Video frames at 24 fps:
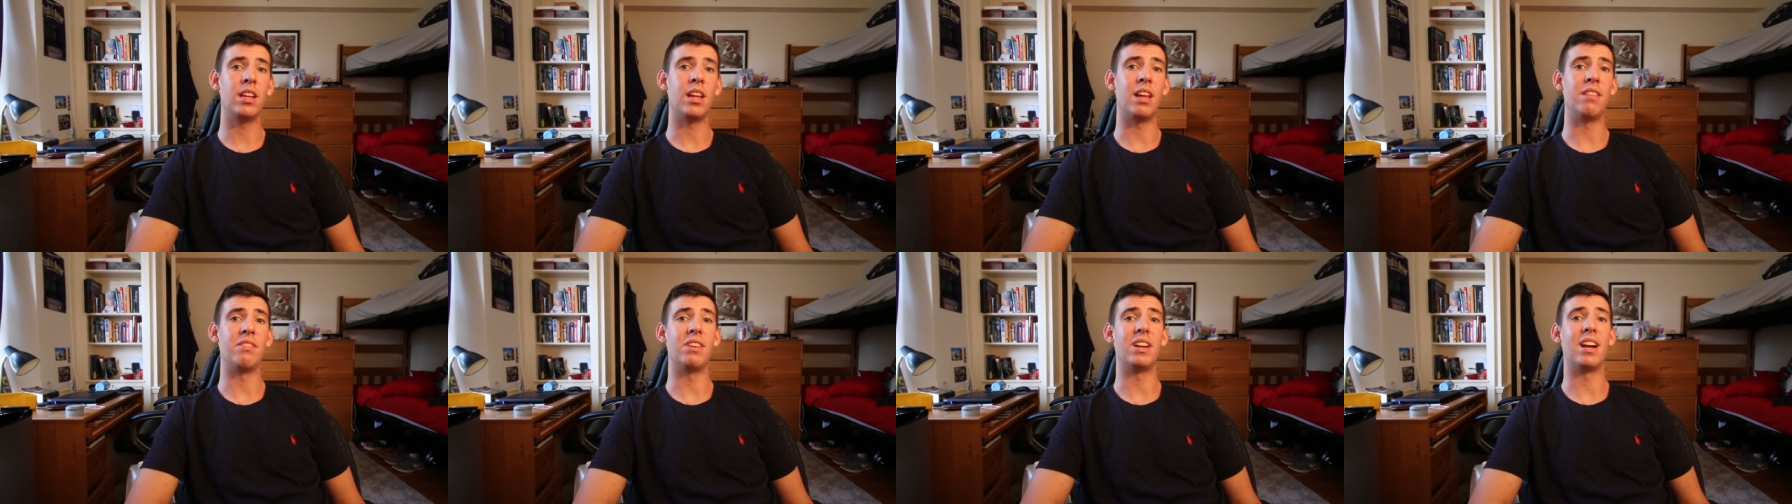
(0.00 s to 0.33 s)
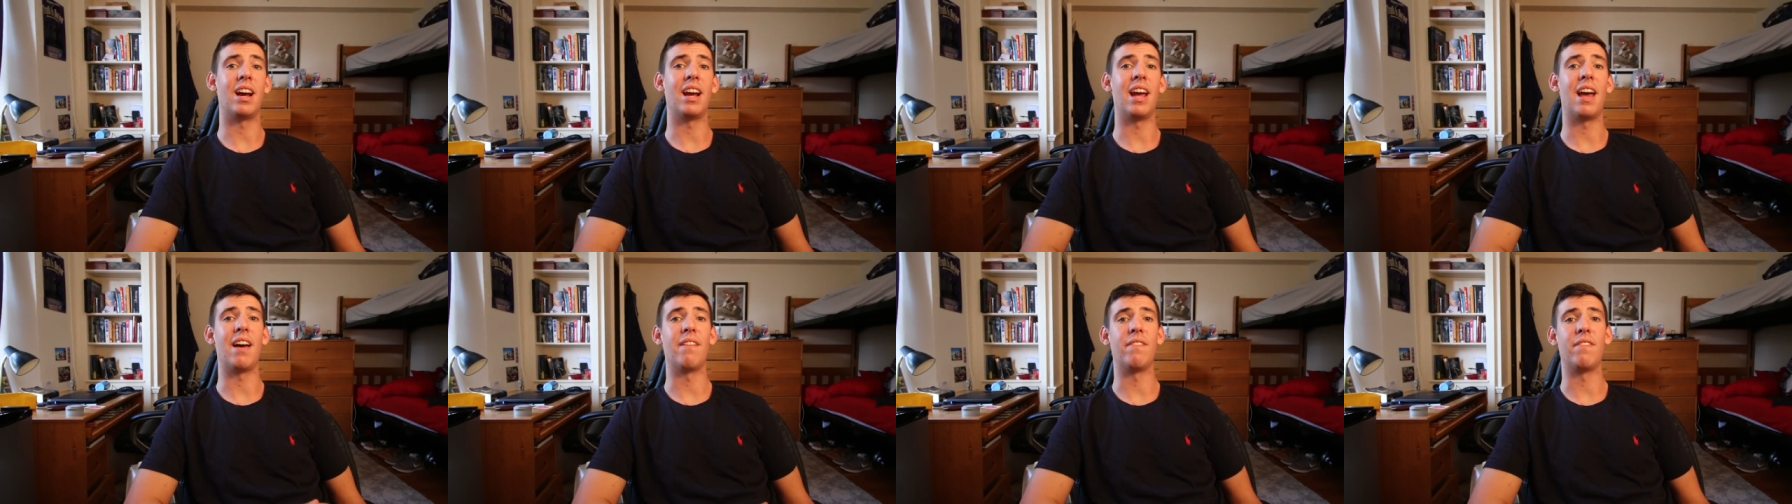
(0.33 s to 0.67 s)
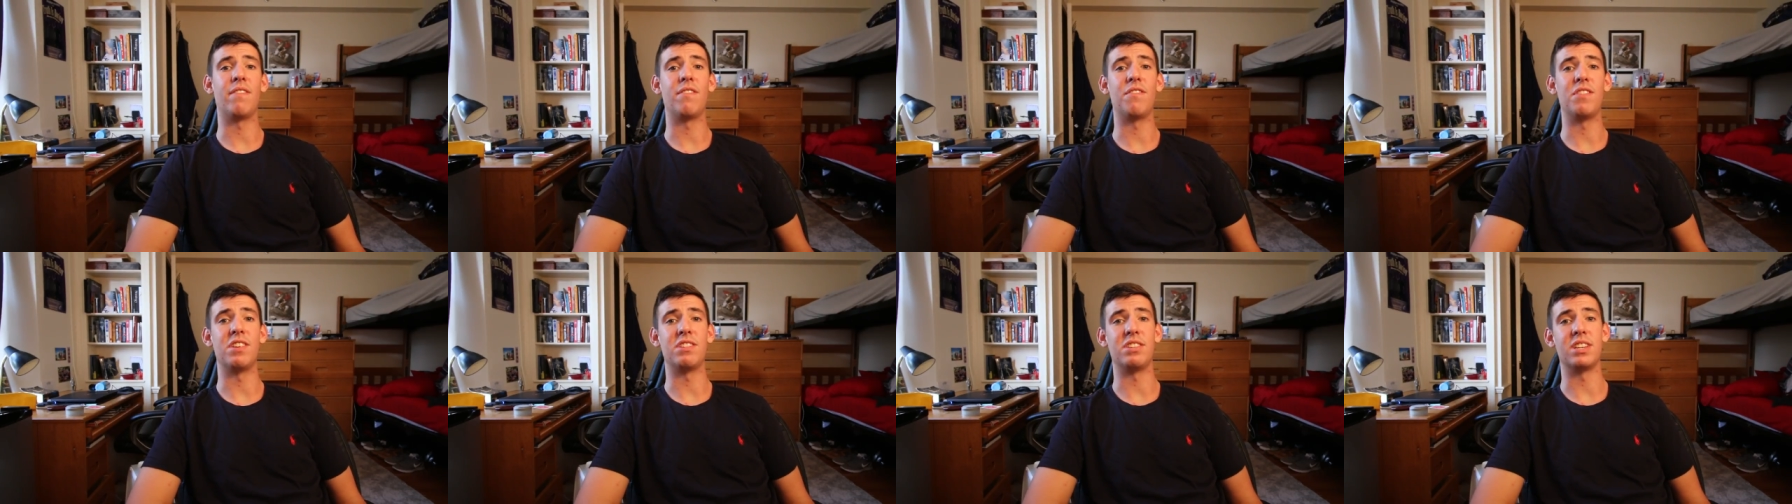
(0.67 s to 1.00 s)
and then I have
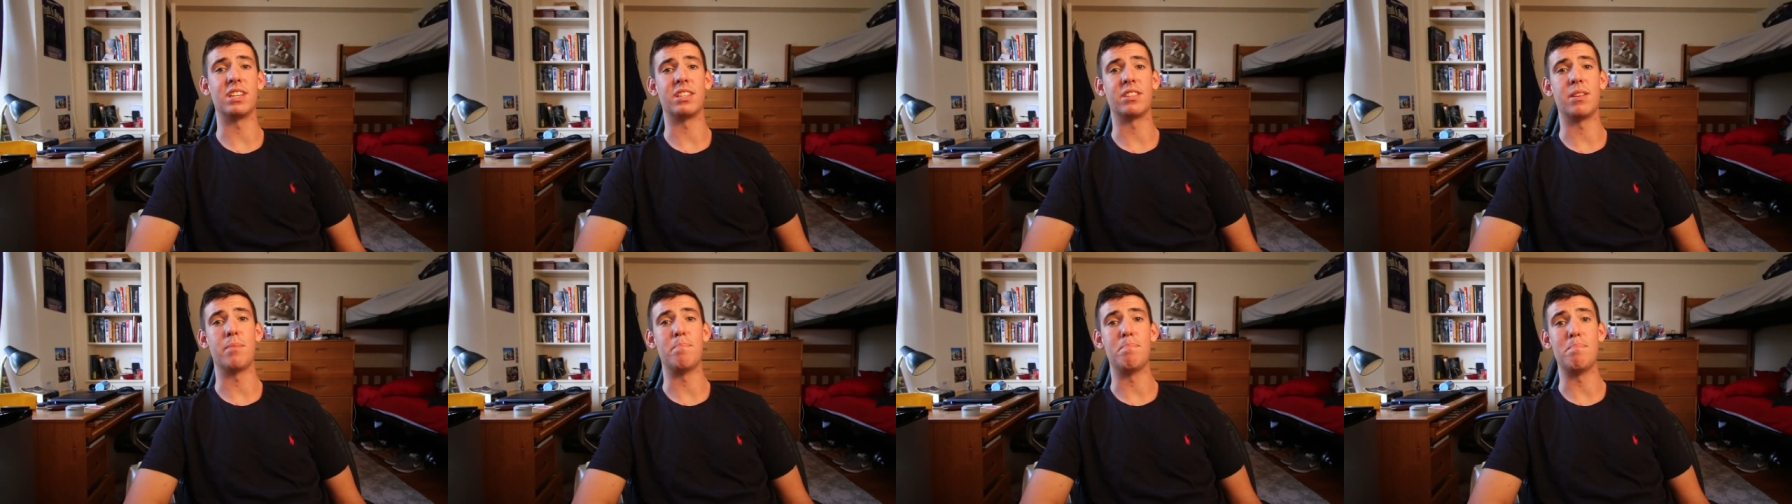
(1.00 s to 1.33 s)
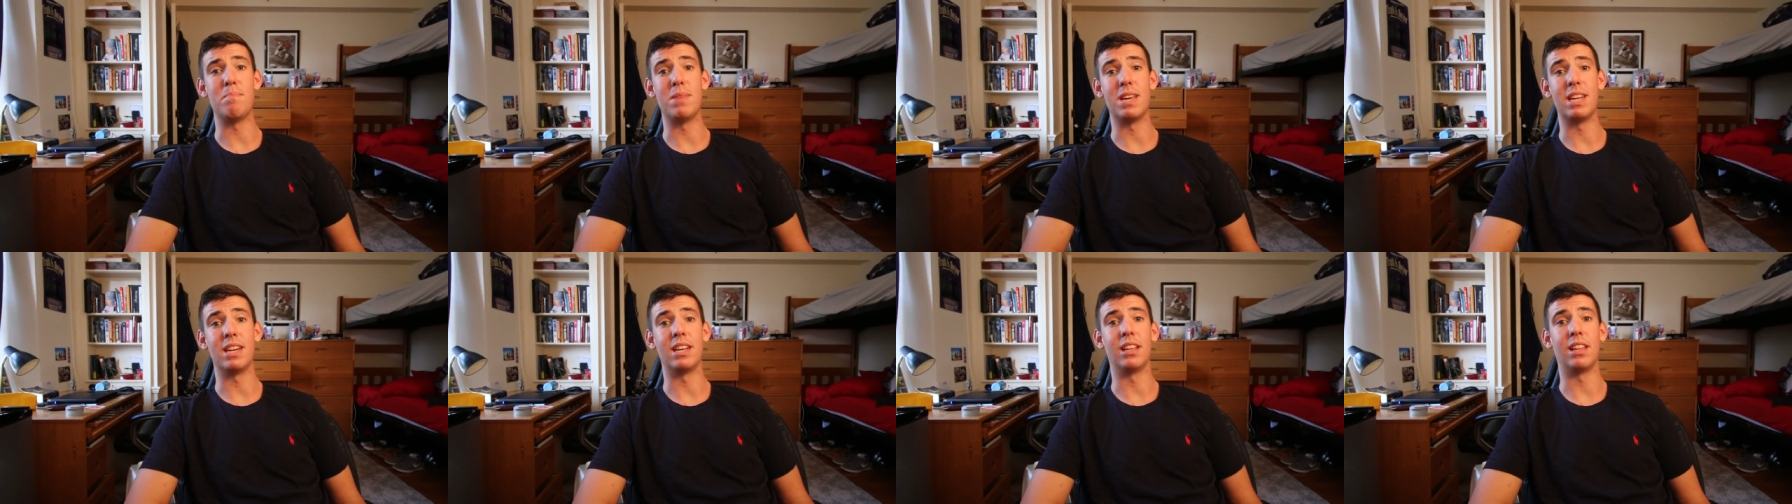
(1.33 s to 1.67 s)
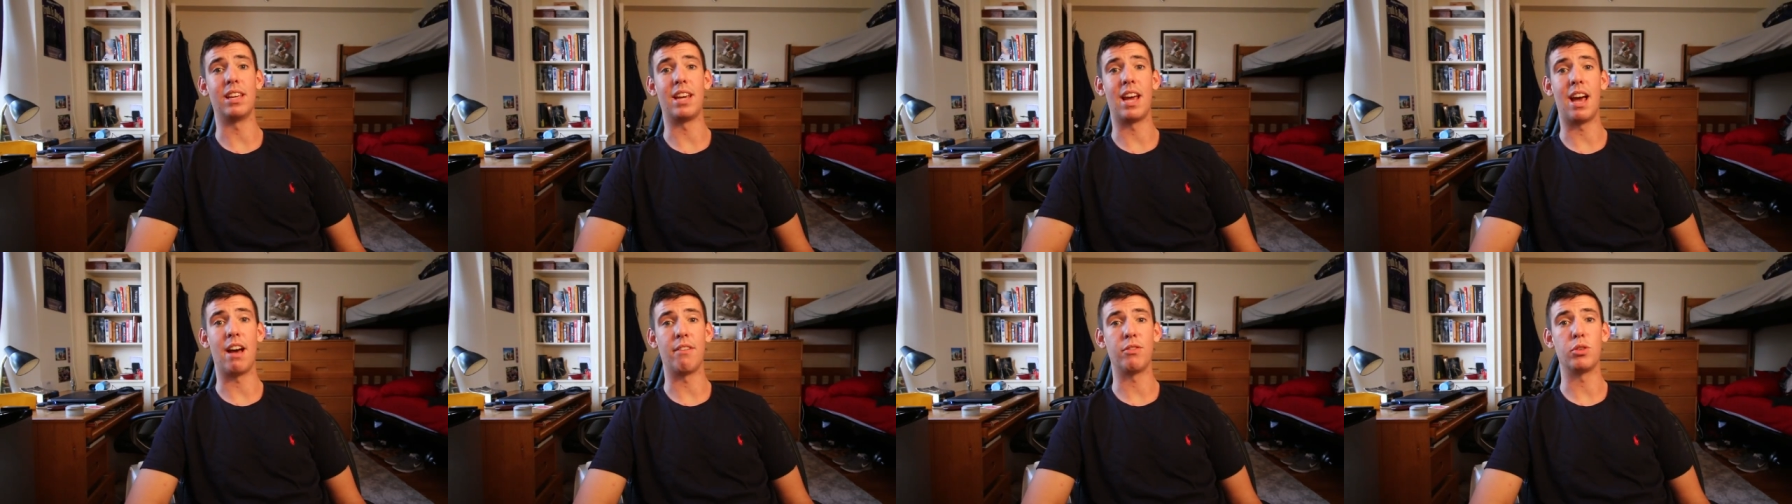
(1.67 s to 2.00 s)
physics
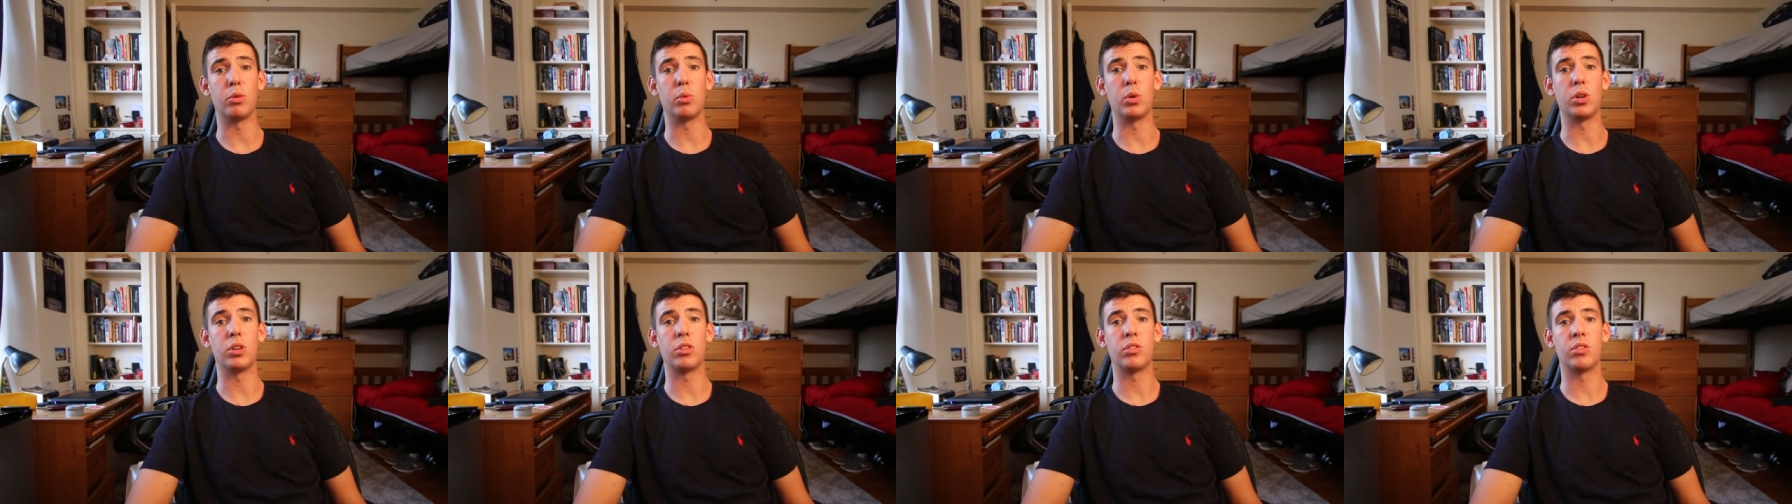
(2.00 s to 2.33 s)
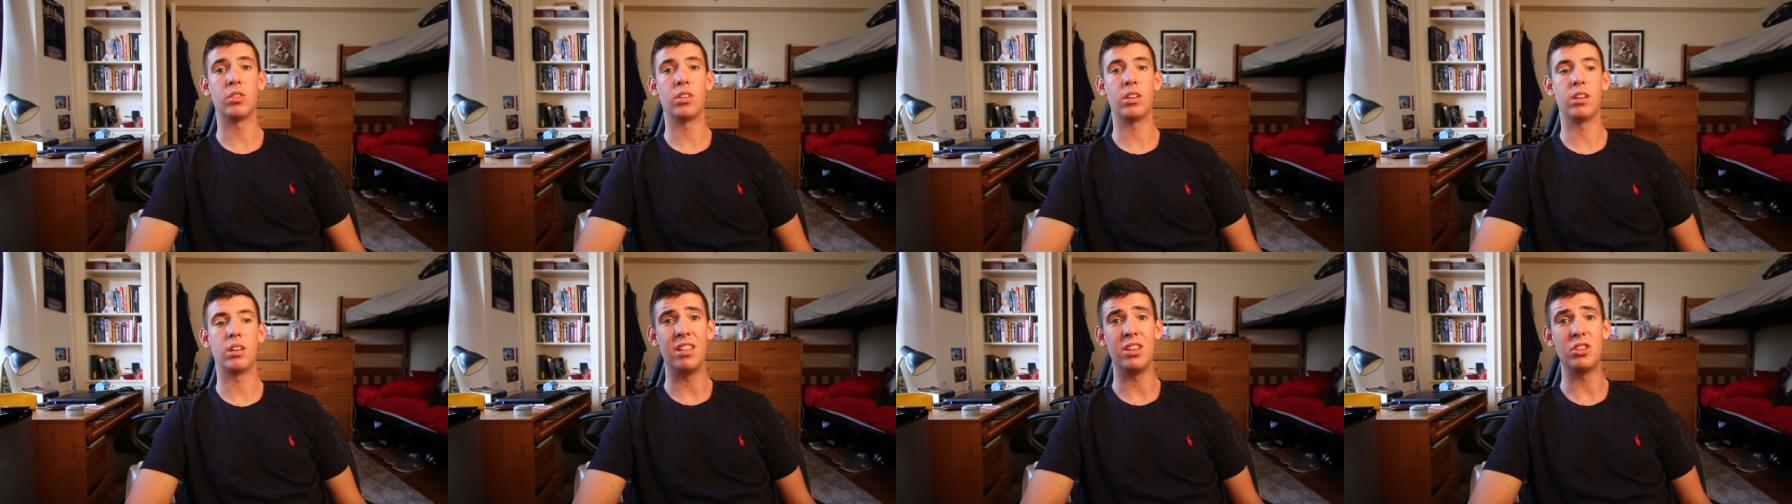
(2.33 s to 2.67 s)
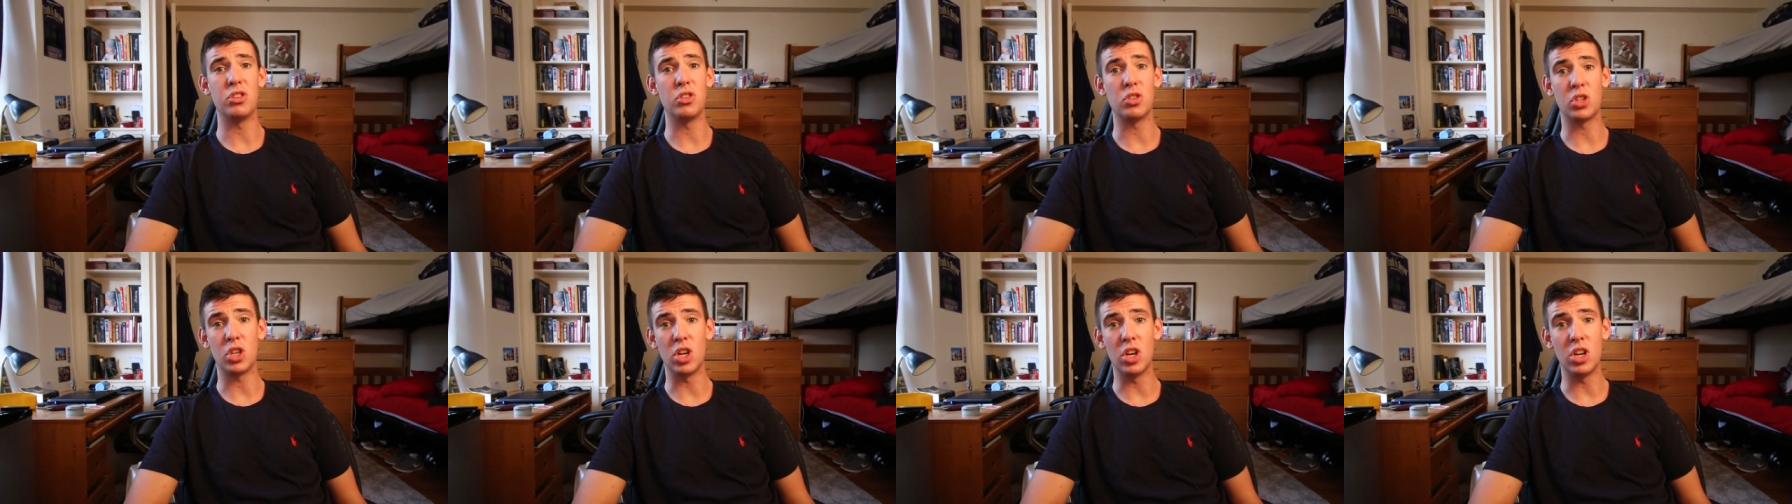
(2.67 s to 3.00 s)
immediately afterwards.
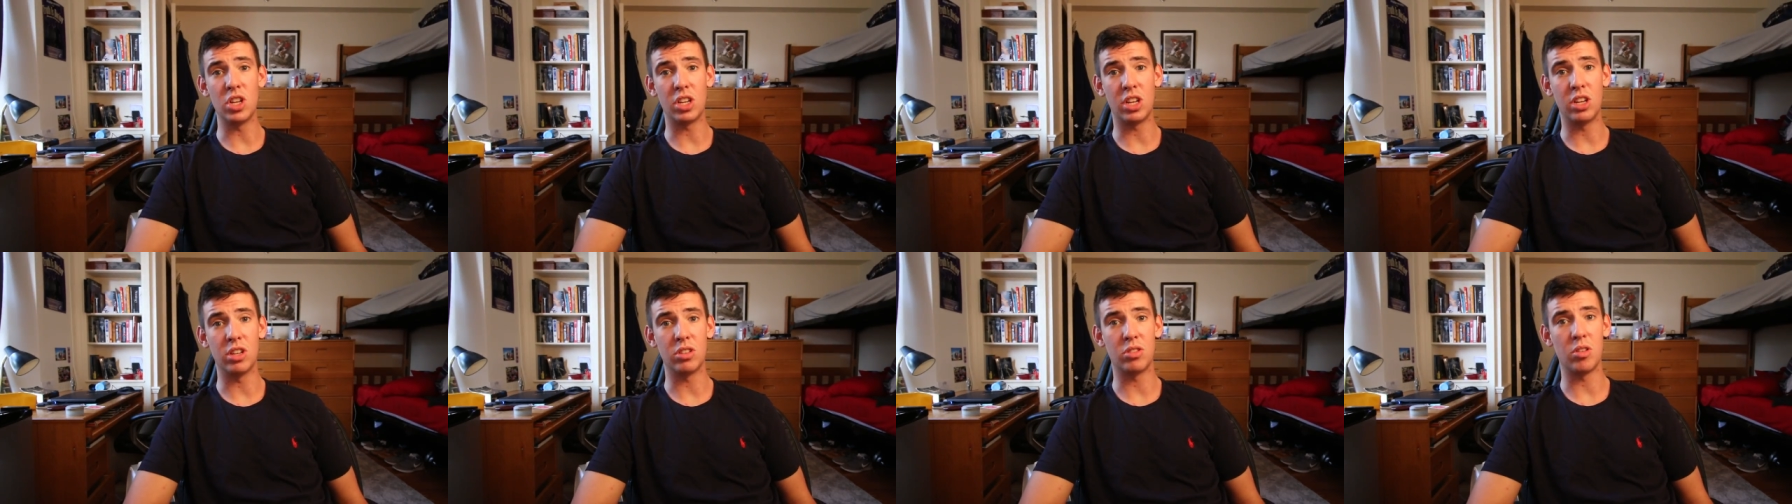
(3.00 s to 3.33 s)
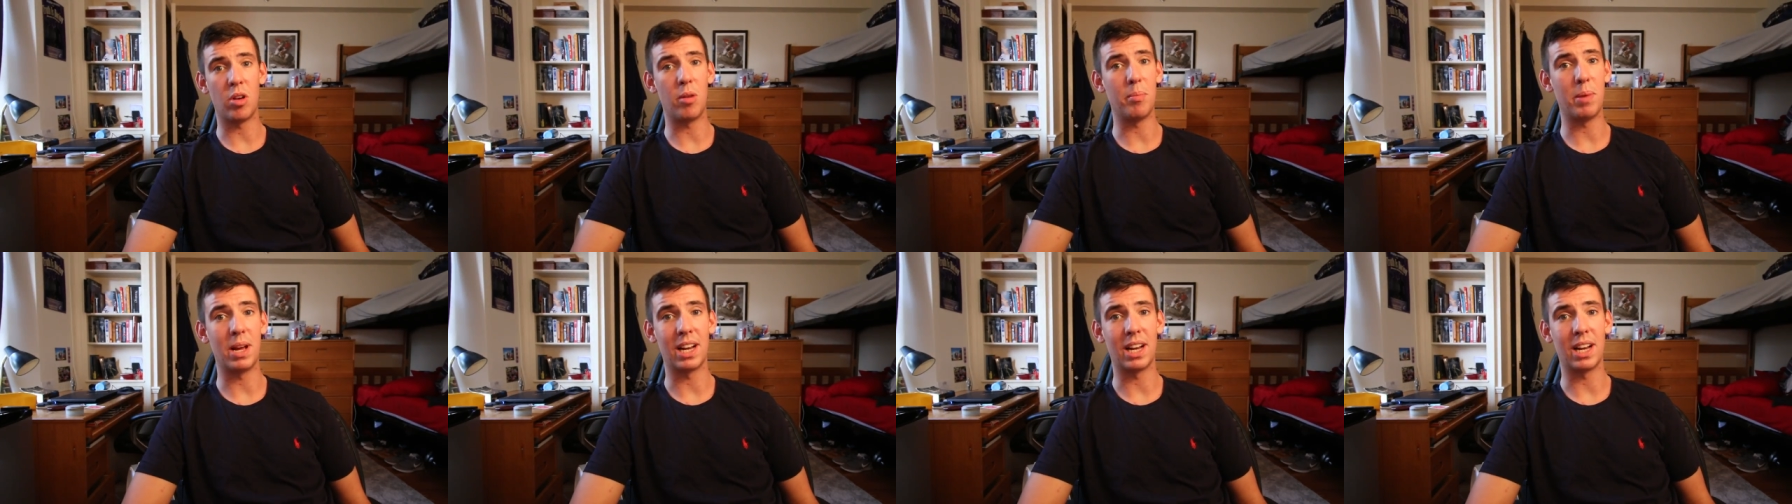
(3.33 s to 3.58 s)
This is good because all